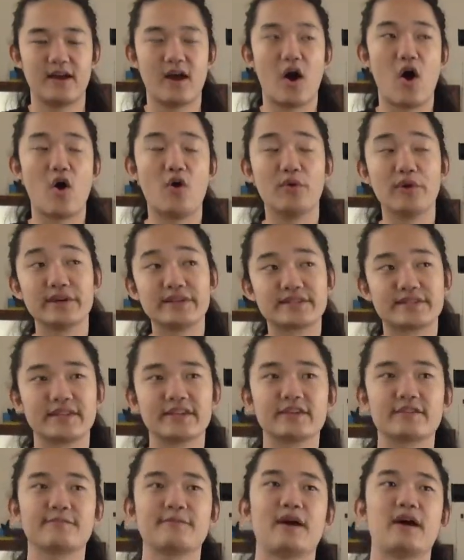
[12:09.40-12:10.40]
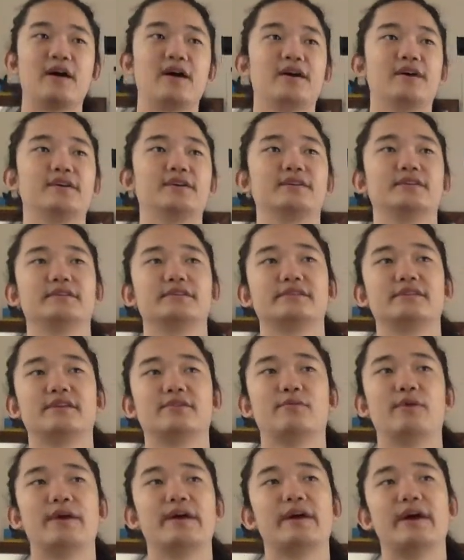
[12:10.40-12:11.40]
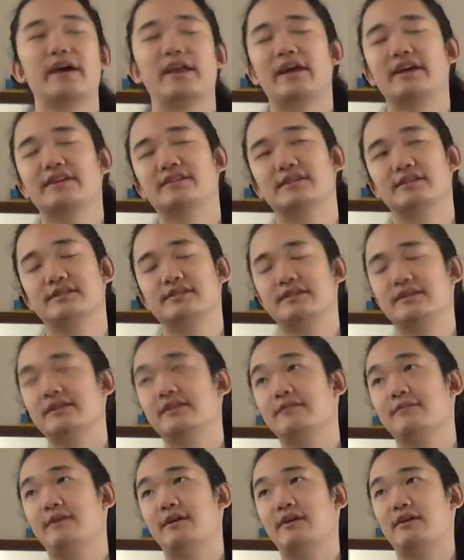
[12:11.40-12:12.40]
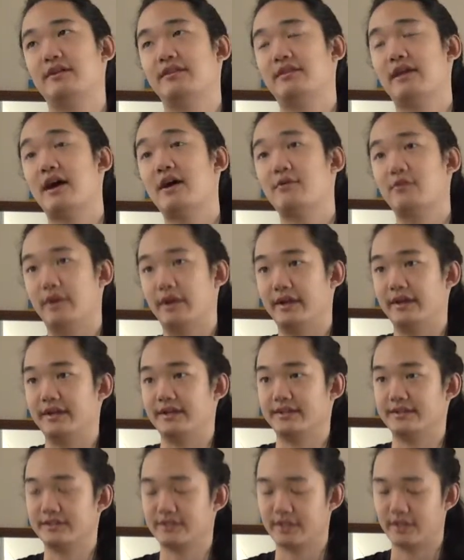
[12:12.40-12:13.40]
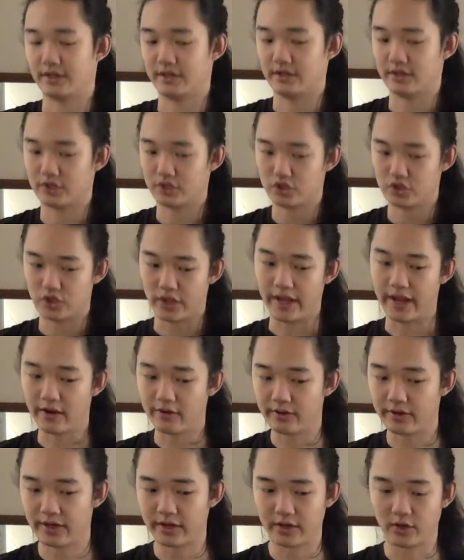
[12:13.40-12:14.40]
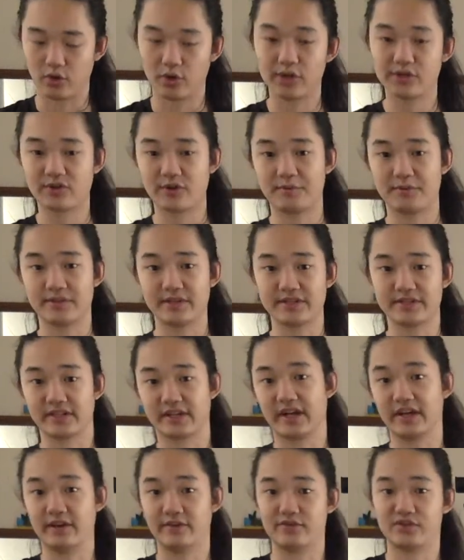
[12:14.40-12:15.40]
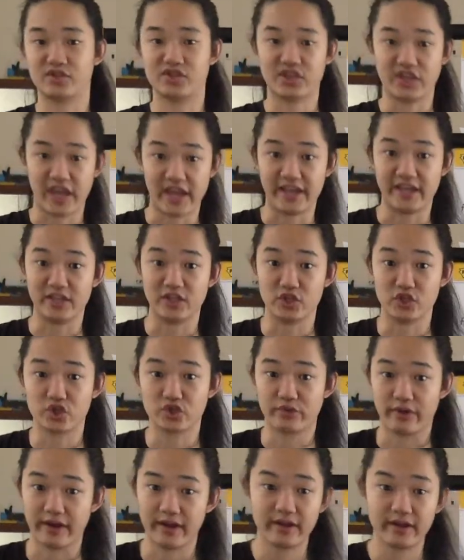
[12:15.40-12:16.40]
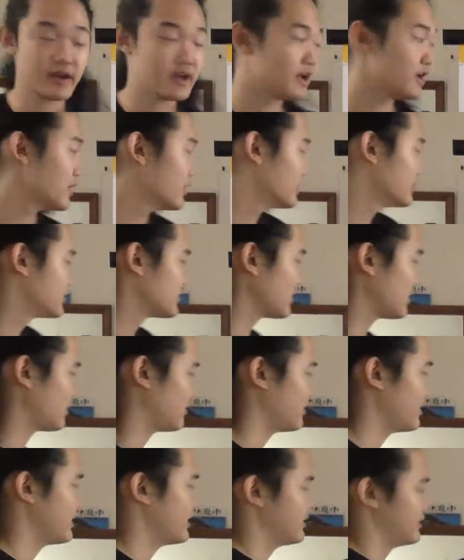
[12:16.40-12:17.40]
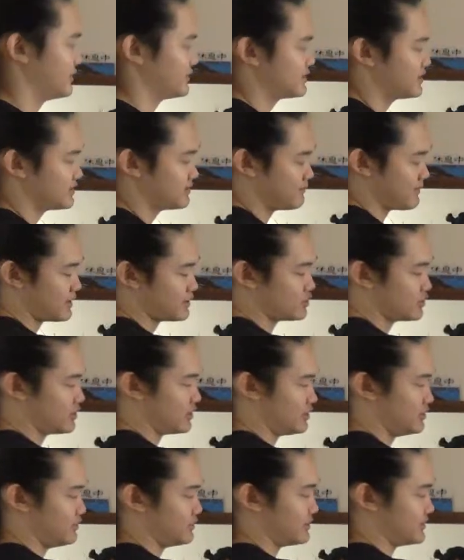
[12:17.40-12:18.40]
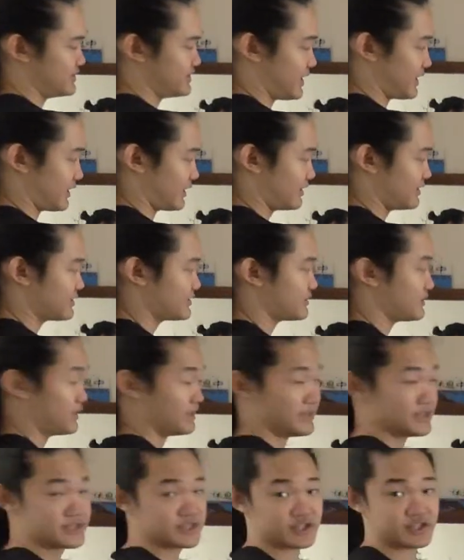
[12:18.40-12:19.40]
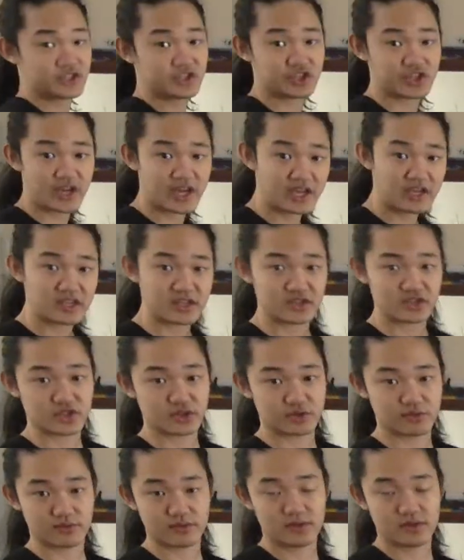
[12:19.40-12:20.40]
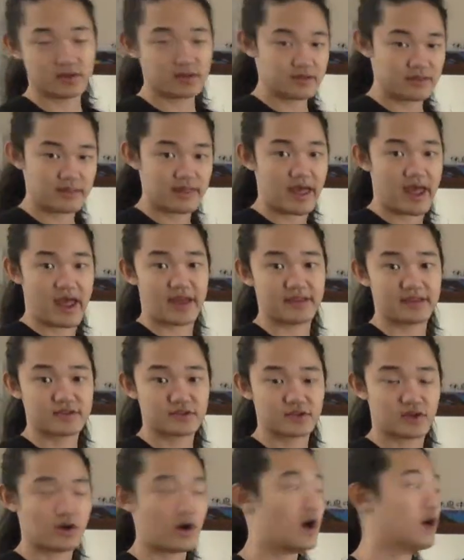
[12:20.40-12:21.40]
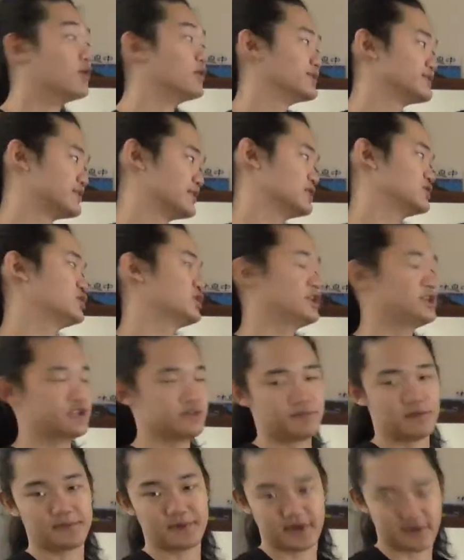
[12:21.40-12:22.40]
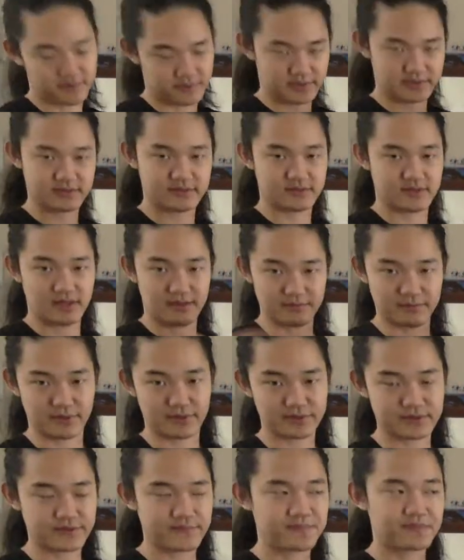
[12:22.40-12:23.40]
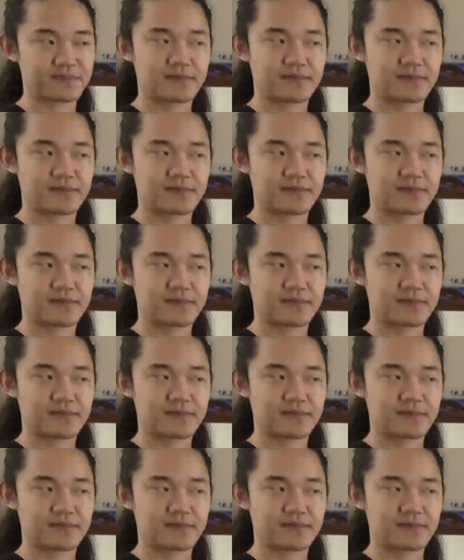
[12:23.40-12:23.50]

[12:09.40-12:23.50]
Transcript: Always think about, the way I like to think about it that way is the area always represents a kind of change, right? So this is measured in Newton seconds, and it's a change in that. So, oh, it's the change in momentum, it's impulse.